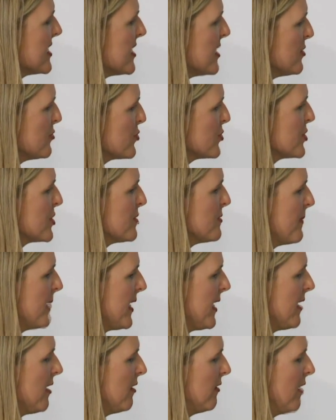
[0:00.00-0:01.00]
that interested
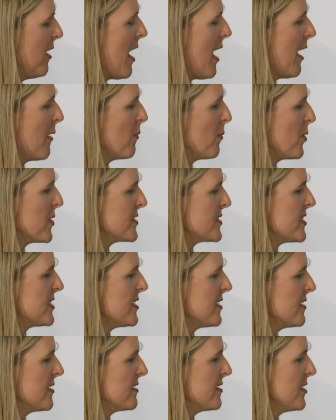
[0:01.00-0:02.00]
me a lot was
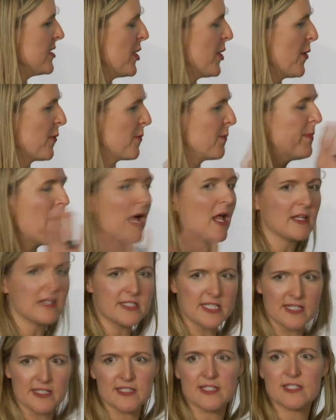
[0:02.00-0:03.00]
the, you know,
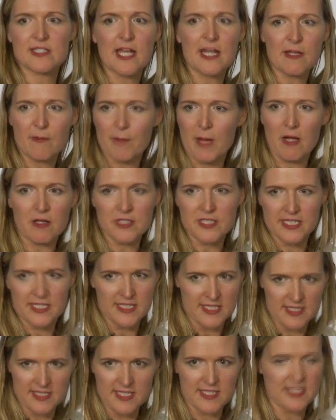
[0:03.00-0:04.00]
politics, the study of
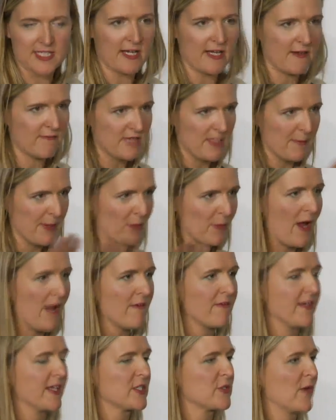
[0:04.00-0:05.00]
politics is the study of
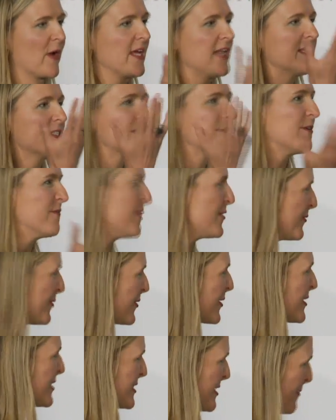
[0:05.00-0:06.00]
demographics, right? And so if you
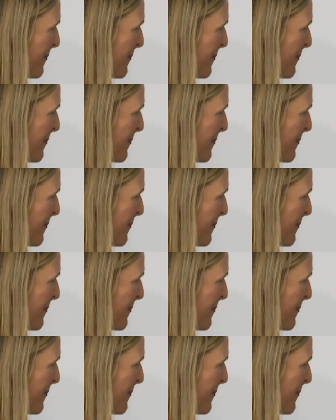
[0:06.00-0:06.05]
look at the